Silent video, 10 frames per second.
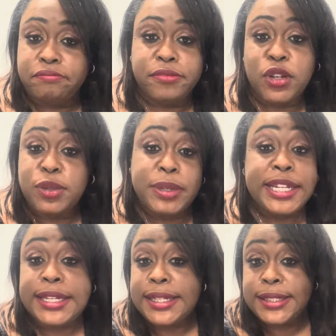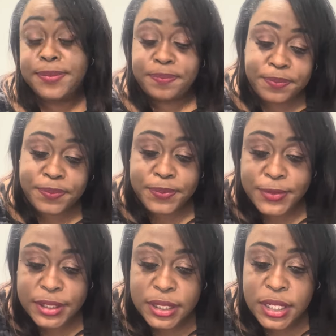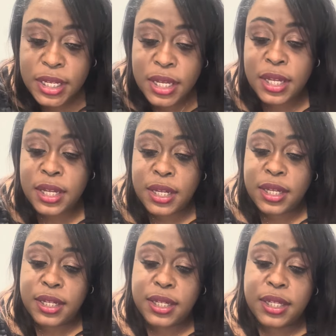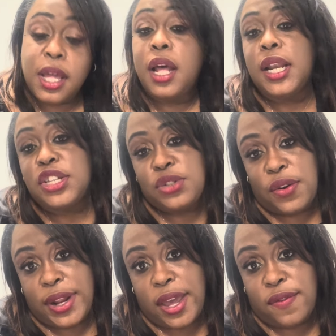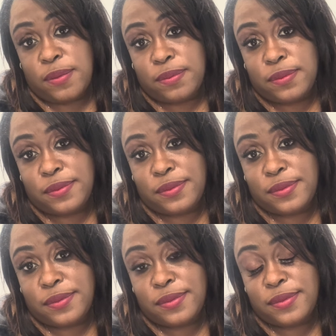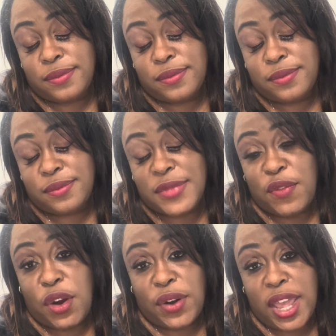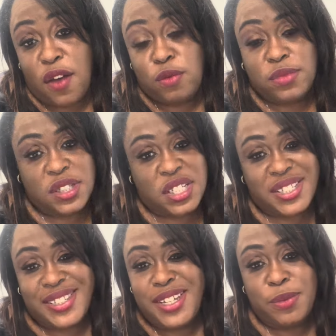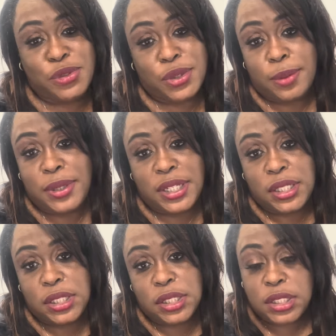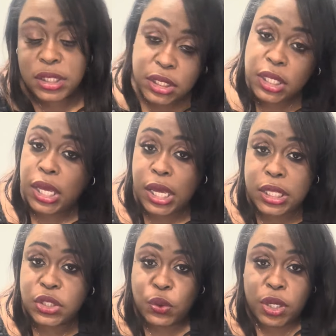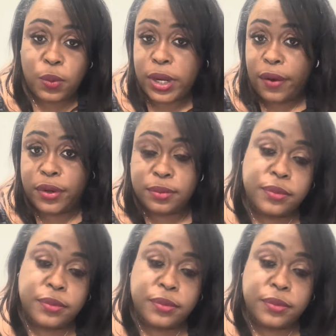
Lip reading: No split ends. Unless you already have them. Now, if you already have them, get them trimmed, please. Cut, trim, whatever.